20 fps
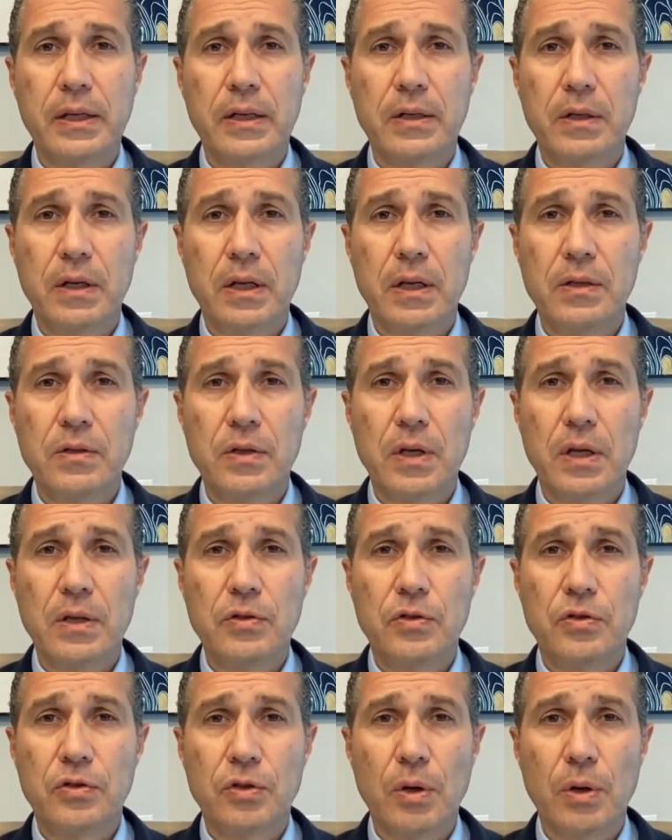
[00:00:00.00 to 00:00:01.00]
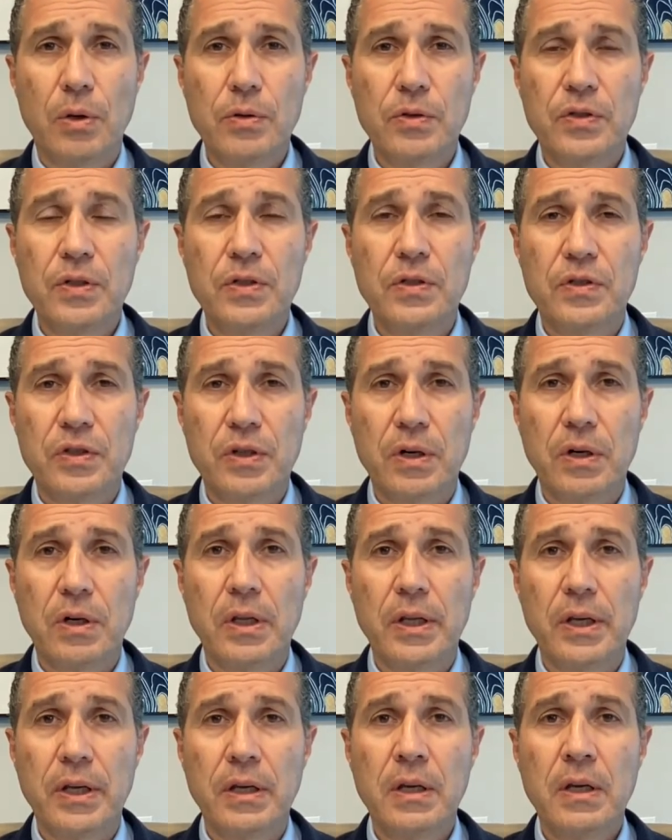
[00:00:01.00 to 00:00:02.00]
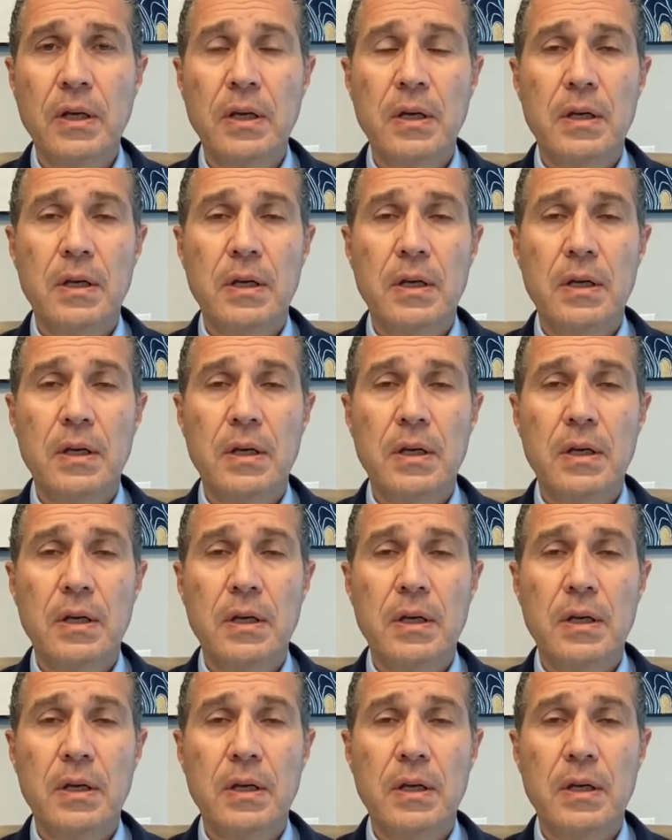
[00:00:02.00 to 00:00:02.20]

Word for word: and and and so sincerely,